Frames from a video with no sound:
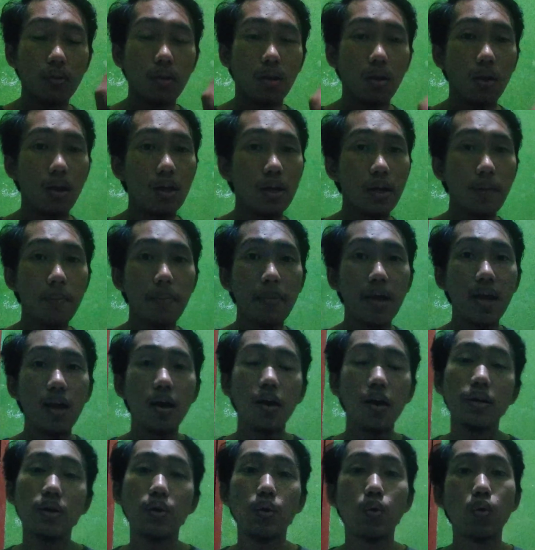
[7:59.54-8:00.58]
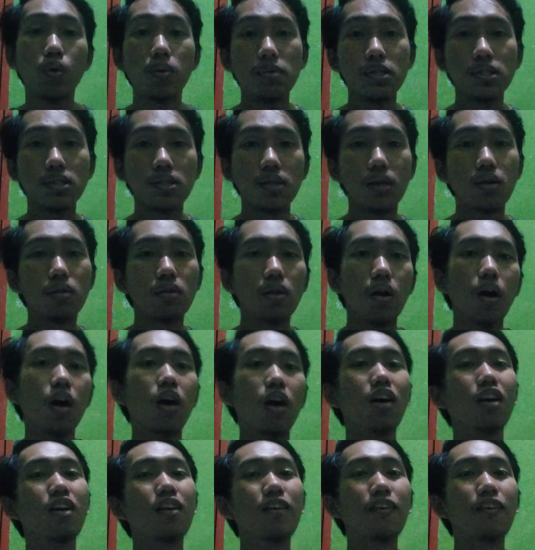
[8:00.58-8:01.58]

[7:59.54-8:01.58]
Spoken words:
And the woman said, oh,